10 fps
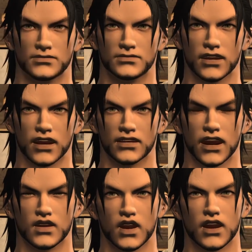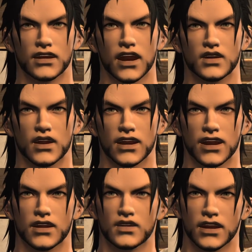And it was only
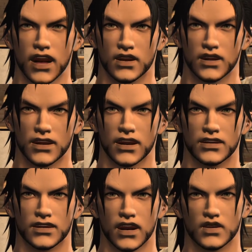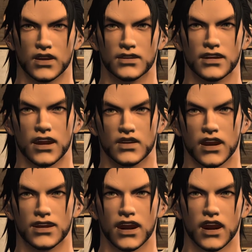with the aid of others
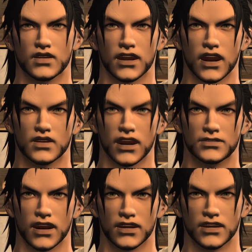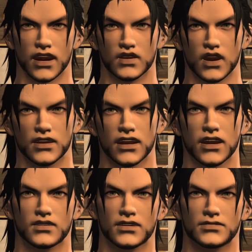that Doma succeeded in winning her
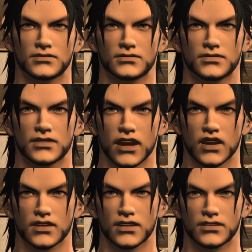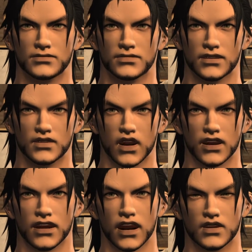freedom. So,
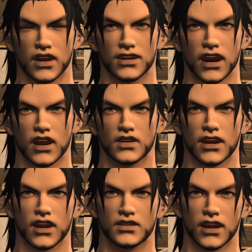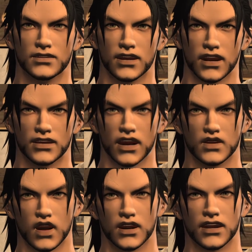I mean to take a leaf out of
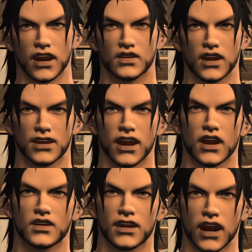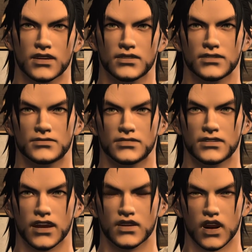our Eorzean friend's book
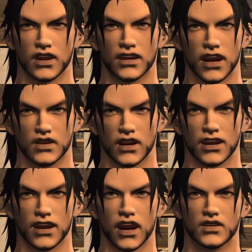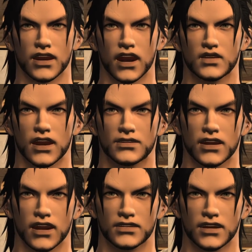and form an alliance of
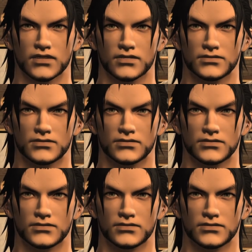our own.